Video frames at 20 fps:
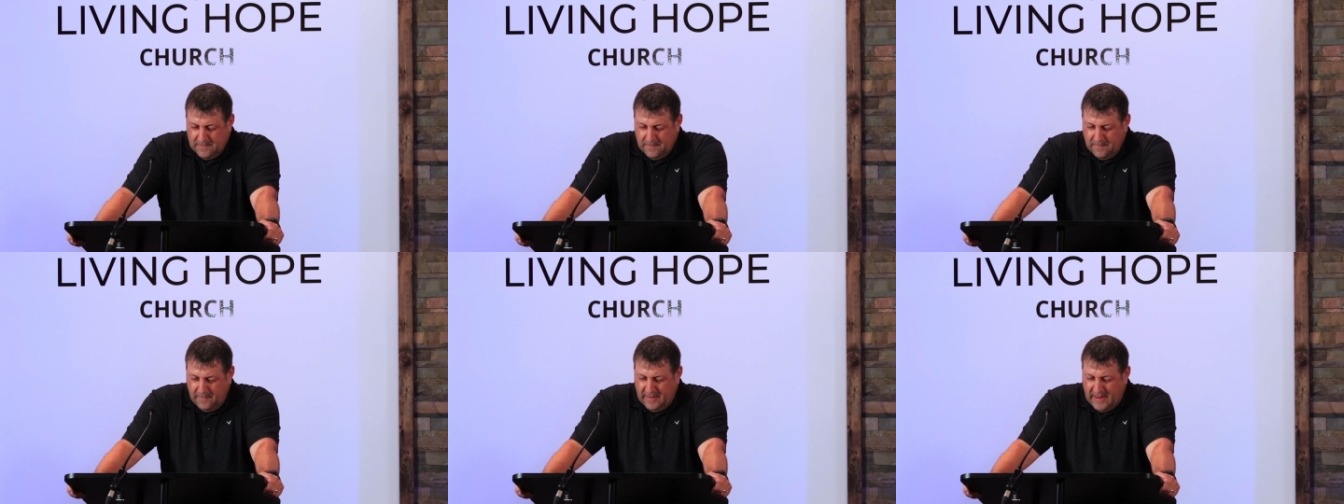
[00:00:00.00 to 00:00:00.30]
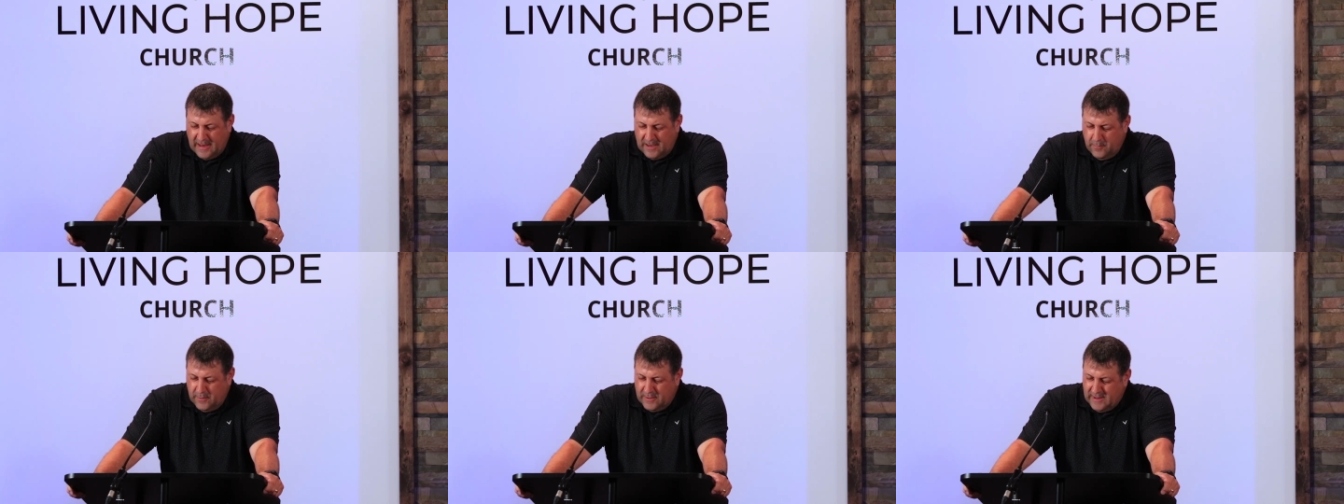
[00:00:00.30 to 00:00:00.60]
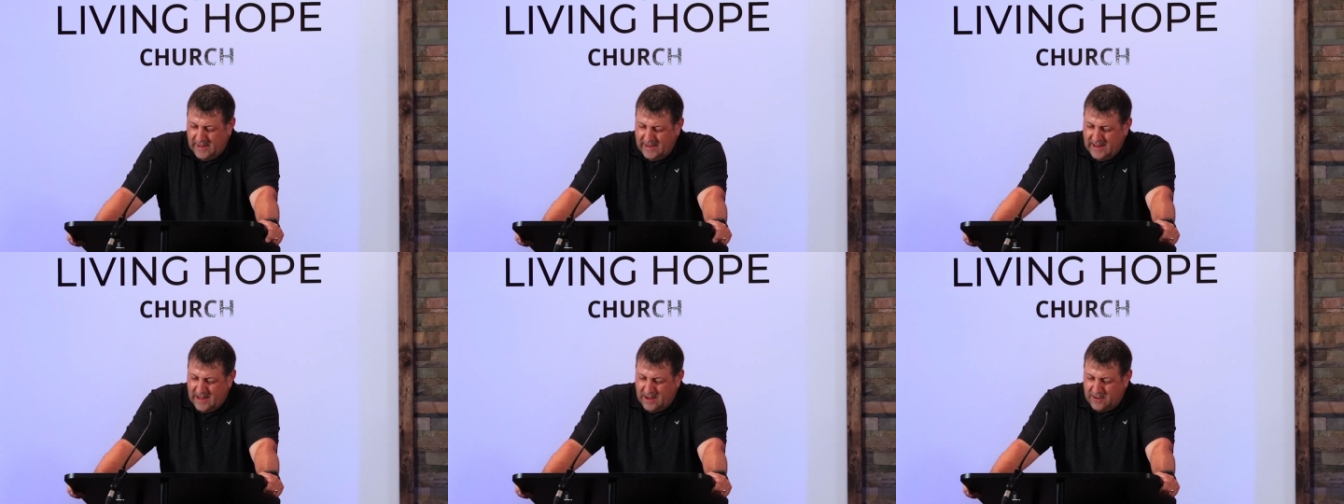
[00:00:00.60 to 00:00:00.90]
and that he would
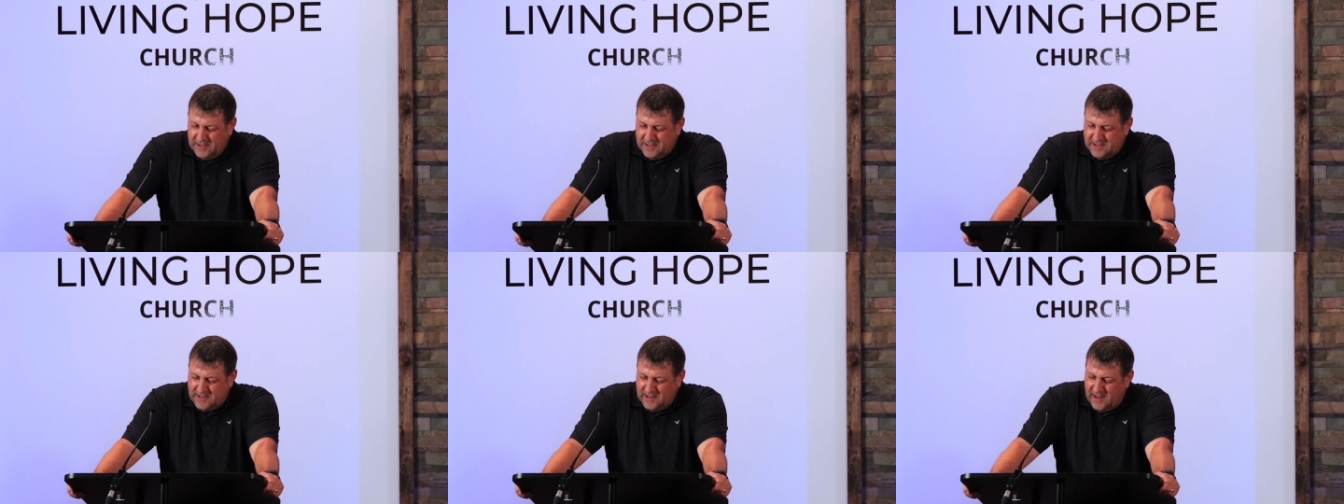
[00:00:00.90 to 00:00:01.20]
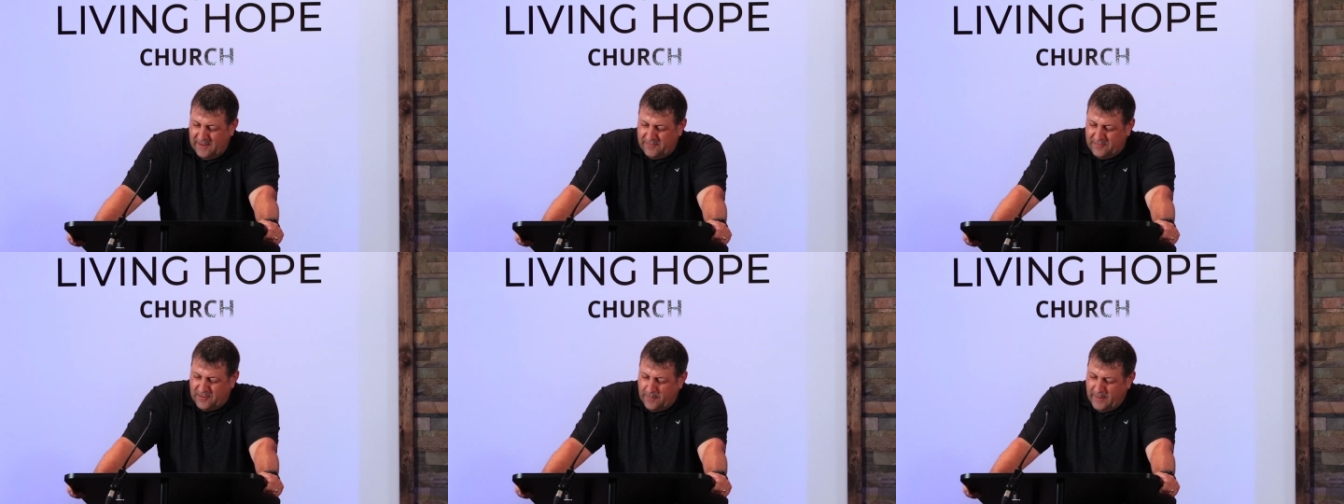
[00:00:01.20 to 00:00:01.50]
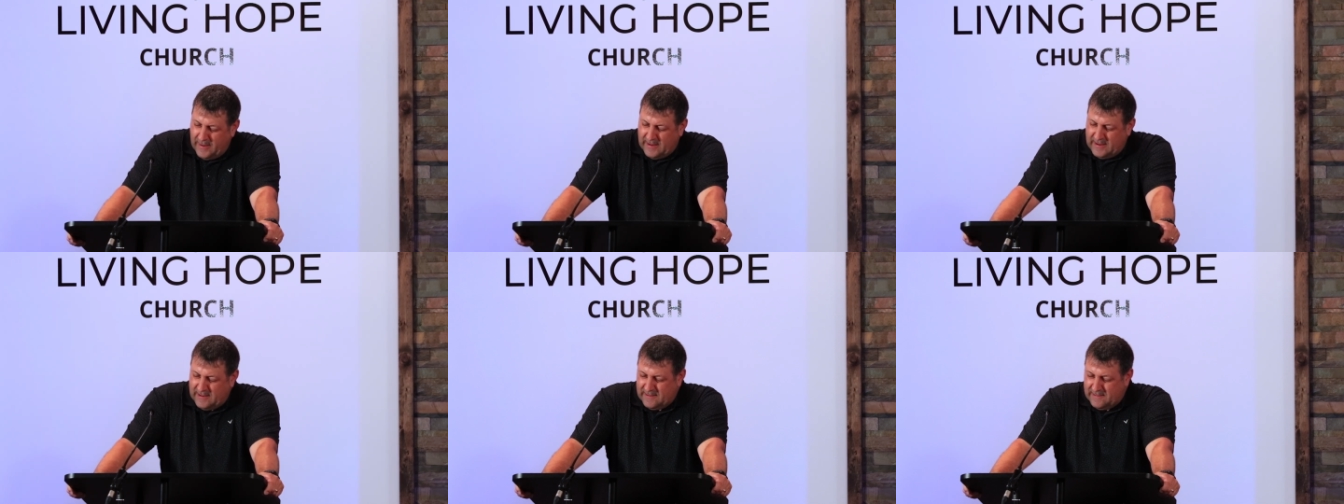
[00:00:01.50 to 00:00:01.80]
lay down his life to
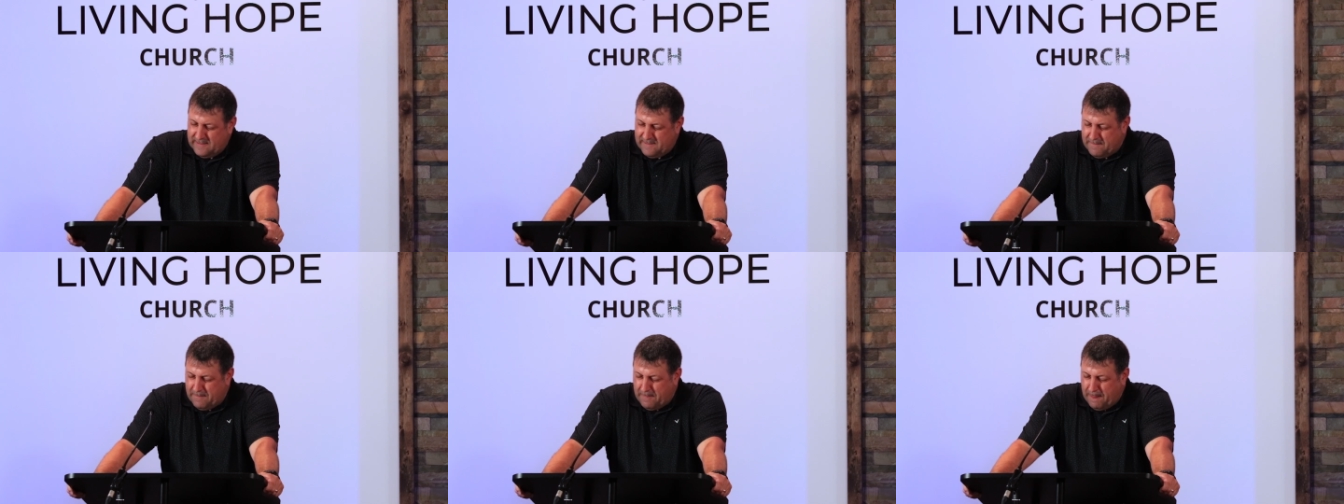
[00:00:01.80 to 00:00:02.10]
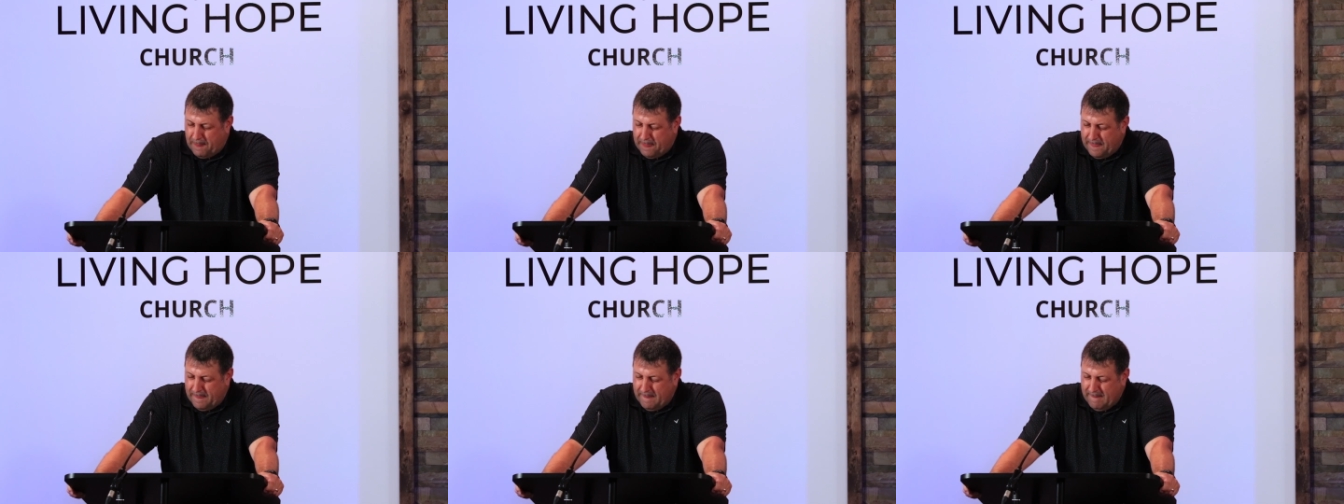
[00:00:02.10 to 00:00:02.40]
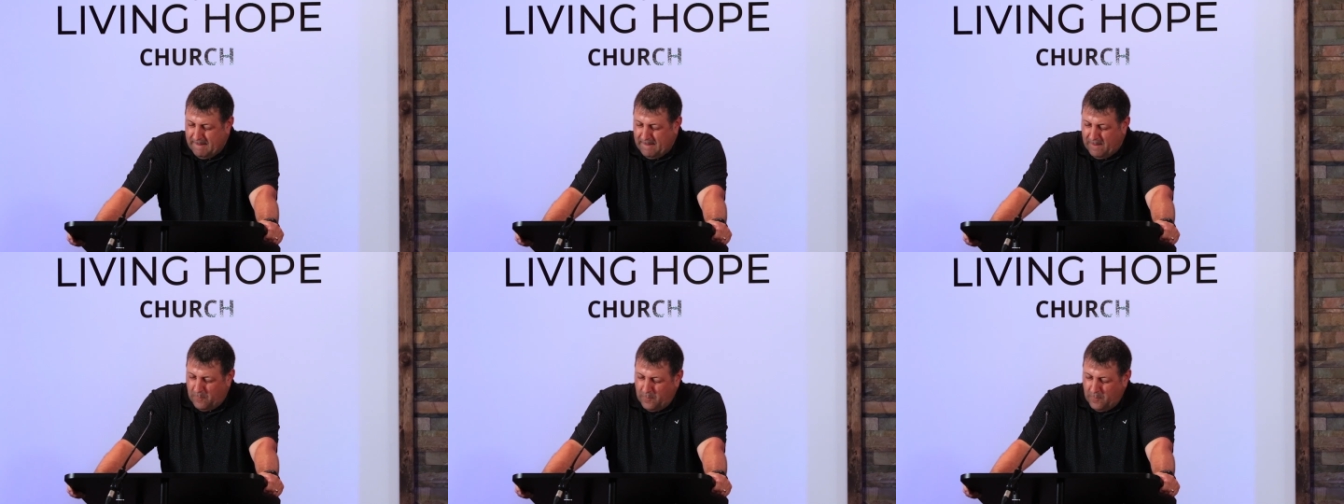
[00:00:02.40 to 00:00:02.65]
make a